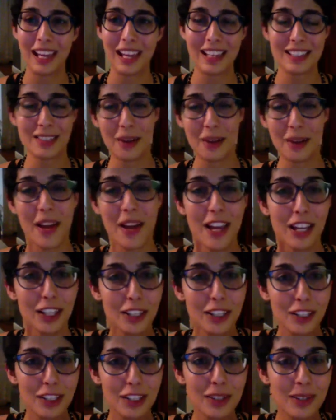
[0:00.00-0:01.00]
And so
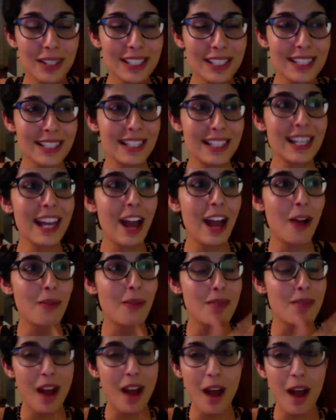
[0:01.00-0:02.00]
you, you can see how
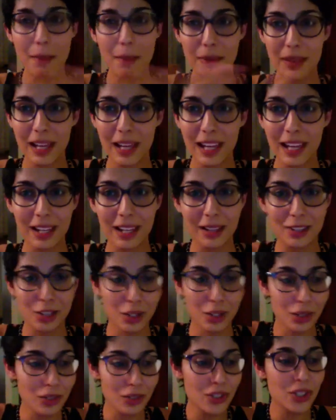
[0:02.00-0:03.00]
not planning
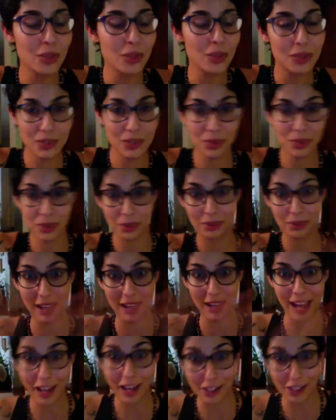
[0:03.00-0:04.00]
turns you into a
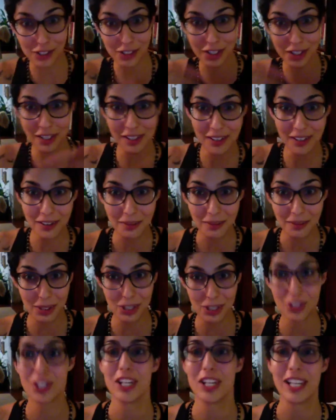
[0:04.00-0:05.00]
reaction
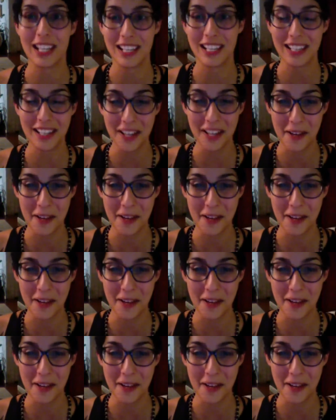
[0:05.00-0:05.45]
machine,